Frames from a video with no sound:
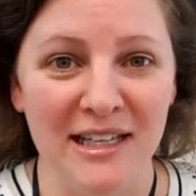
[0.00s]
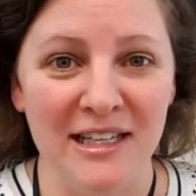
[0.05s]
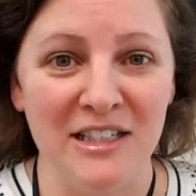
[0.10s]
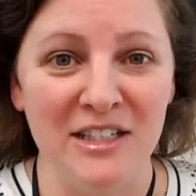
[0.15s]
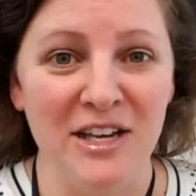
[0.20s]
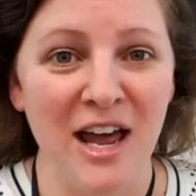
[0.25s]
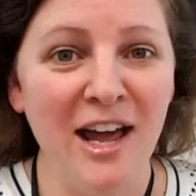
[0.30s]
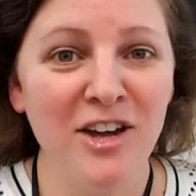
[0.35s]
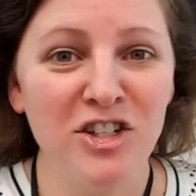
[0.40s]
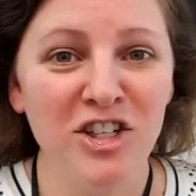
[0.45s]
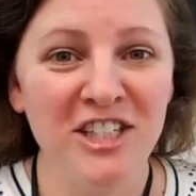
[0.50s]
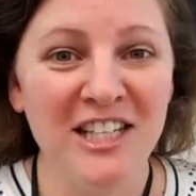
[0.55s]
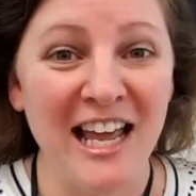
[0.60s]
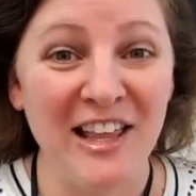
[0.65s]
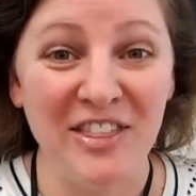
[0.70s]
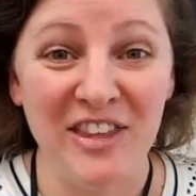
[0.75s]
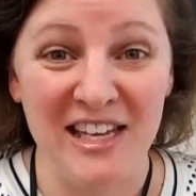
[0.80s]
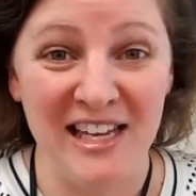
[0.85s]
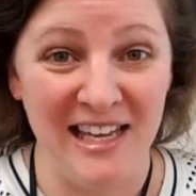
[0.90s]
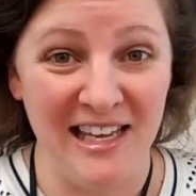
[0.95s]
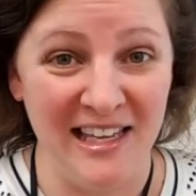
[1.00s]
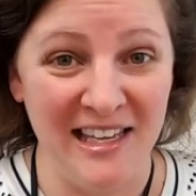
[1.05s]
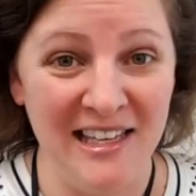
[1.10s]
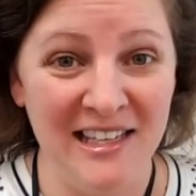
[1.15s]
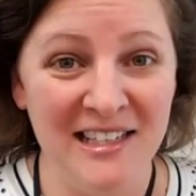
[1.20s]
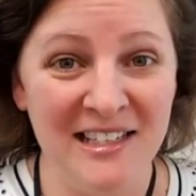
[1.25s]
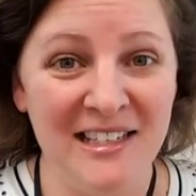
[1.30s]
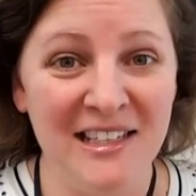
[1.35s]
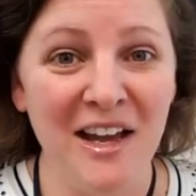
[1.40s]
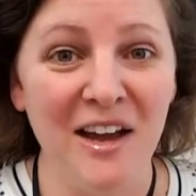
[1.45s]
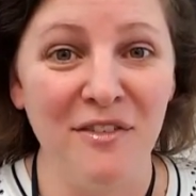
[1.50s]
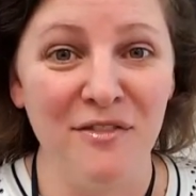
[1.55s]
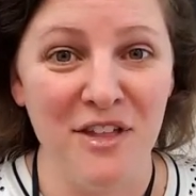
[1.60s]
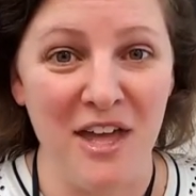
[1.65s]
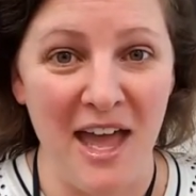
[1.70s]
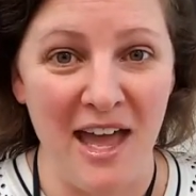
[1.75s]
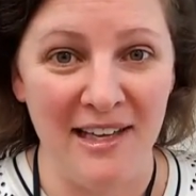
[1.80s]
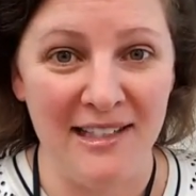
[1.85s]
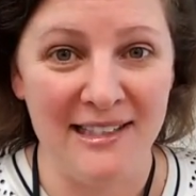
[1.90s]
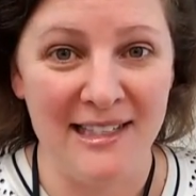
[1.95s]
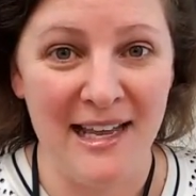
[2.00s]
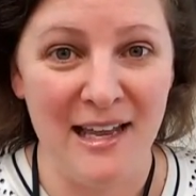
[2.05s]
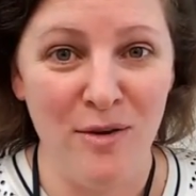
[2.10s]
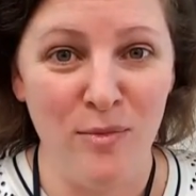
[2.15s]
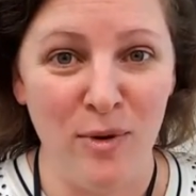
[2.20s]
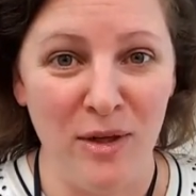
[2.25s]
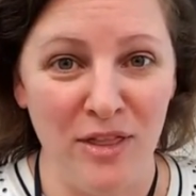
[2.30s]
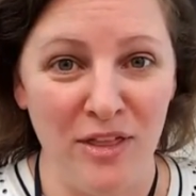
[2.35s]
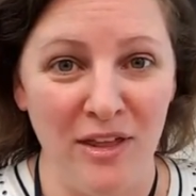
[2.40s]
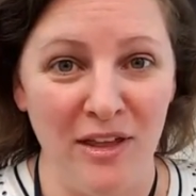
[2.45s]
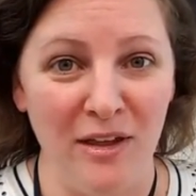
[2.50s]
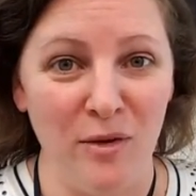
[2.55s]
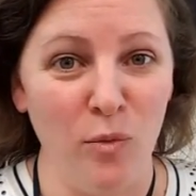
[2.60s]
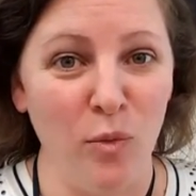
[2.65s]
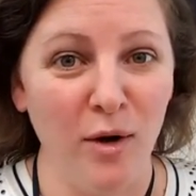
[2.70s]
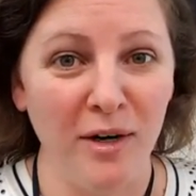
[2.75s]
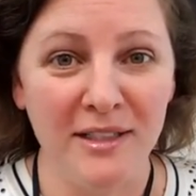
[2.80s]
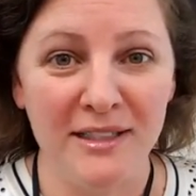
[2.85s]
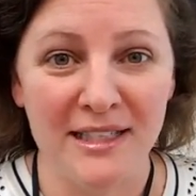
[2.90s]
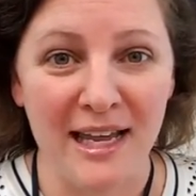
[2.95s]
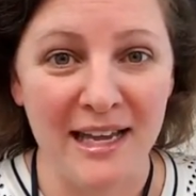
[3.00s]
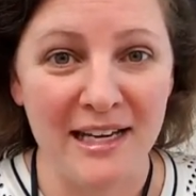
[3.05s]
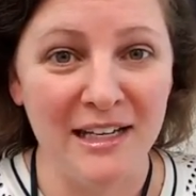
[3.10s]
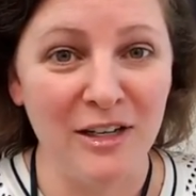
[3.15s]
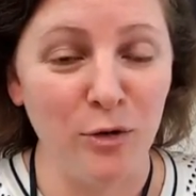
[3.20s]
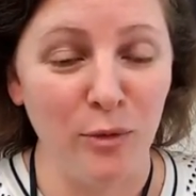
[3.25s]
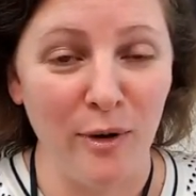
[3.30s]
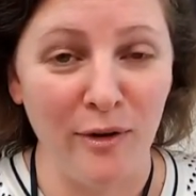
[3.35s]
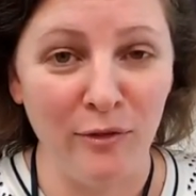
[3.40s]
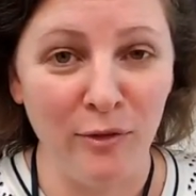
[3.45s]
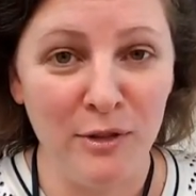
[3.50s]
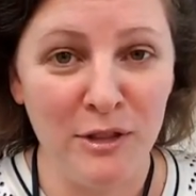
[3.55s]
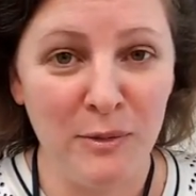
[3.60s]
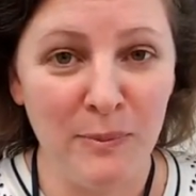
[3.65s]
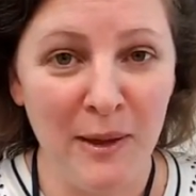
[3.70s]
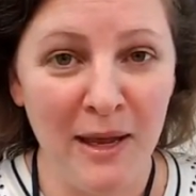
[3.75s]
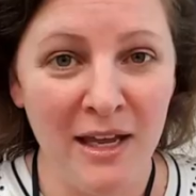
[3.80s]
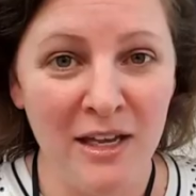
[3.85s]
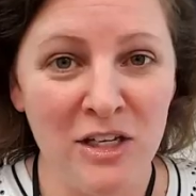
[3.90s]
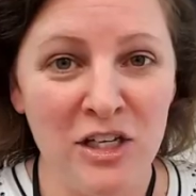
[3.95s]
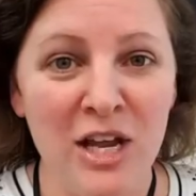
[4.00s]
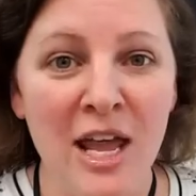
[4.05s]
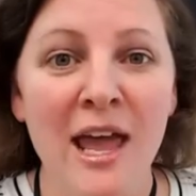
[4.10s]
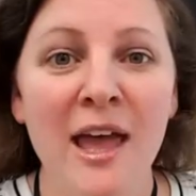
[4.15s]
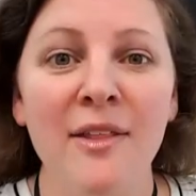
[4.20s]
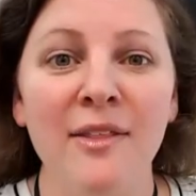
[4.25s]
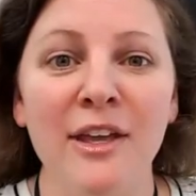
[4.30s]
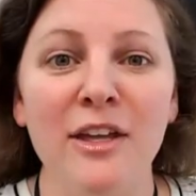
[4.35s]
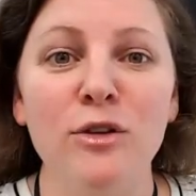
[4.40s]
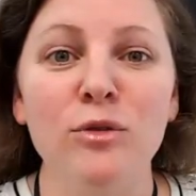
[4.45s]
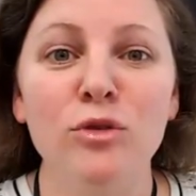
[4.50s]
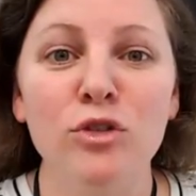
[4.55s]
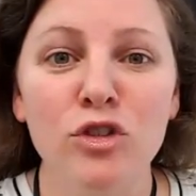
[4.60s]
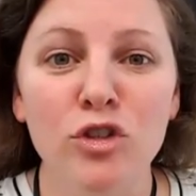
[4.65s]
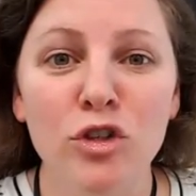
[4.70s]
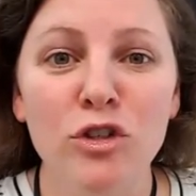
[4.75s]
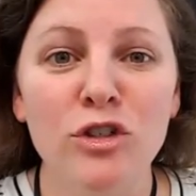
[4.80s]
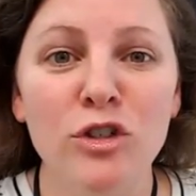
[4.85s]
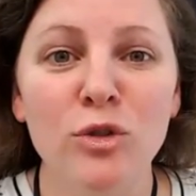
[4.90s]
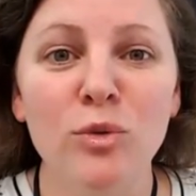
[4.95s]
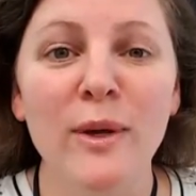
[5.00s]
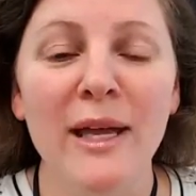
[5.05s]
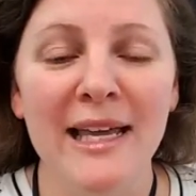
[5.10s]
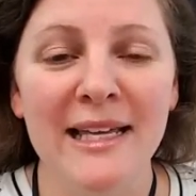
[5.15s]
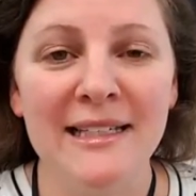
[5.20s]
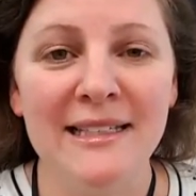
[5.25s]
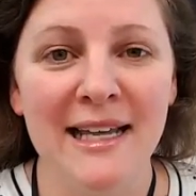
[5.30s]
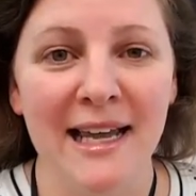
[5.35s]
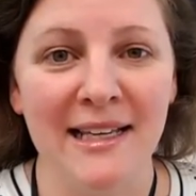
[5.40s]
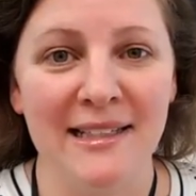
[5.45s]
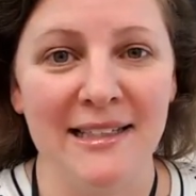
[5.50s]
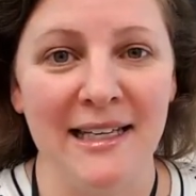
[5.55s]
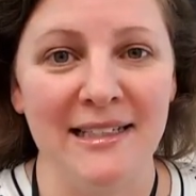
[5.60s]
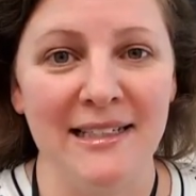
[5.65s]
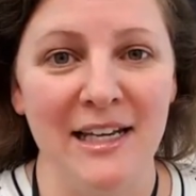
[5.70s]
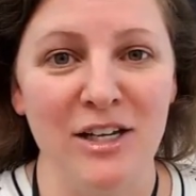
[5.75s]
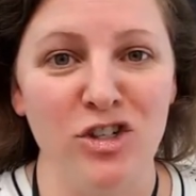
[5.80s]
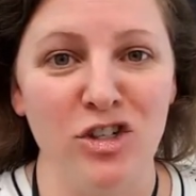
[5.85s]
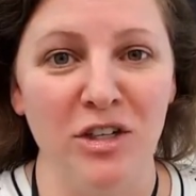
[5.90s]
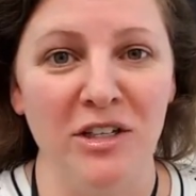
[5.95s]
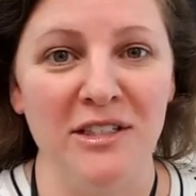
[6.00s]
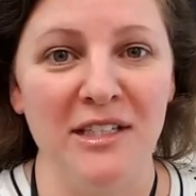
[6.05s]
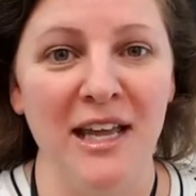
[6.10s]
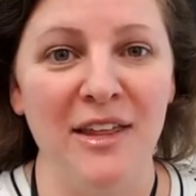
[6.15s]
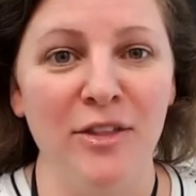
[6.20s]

it's not just at the end of the essay with a work cited or reference page that you should do in text citations.